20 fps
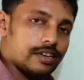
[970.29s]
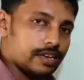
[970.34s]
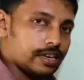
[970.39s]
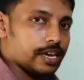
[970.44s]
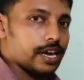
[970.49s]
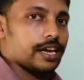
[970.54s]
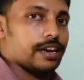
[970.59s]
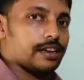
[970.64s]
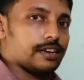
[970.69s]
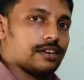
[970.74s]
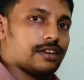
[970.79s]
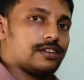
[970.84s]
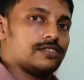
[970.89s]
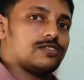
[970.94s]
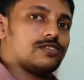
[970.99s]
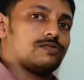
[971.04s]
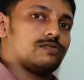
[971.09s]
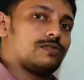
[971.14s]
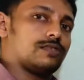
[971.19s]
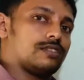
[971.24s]

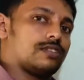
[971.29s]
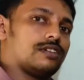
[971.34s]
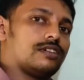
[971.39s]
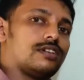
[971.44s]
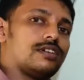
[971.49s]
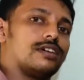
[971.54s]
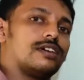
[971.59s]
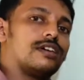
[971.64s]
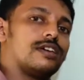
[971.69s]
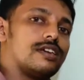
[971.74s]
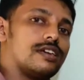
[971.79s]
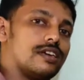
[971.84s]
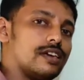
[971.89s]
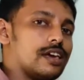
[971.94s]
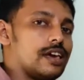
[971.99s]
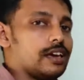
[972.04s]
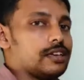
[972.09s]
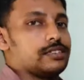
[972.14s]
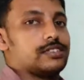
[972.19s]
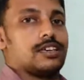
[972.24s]
characters with the
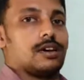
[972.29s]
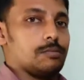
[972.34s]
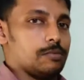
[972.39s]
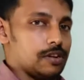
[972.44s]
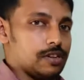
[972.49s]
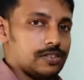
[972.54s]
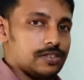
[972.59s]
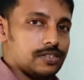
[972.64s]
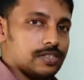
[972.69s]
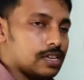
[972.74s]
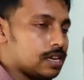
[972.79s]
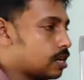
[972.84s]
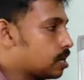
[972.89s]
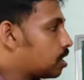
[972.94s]
examples.